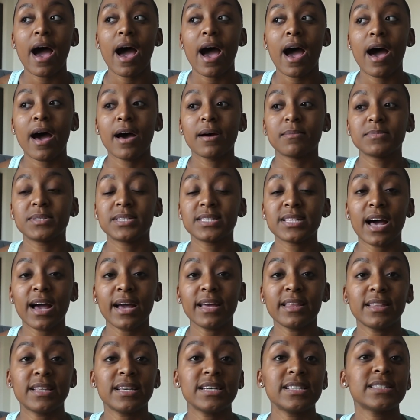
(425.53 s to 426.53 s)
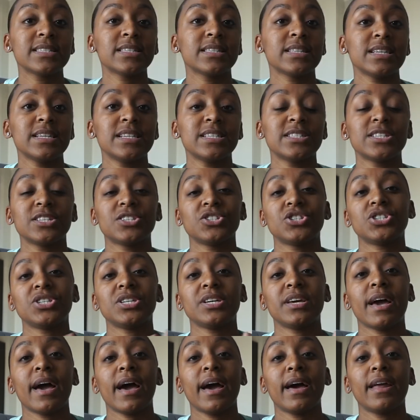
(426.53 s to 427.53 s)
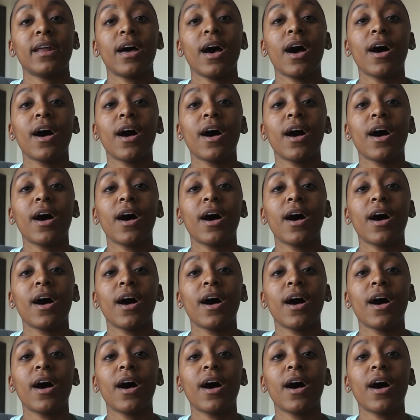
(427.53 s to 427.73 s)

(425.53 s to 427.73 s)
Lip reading: signed this lease, and she had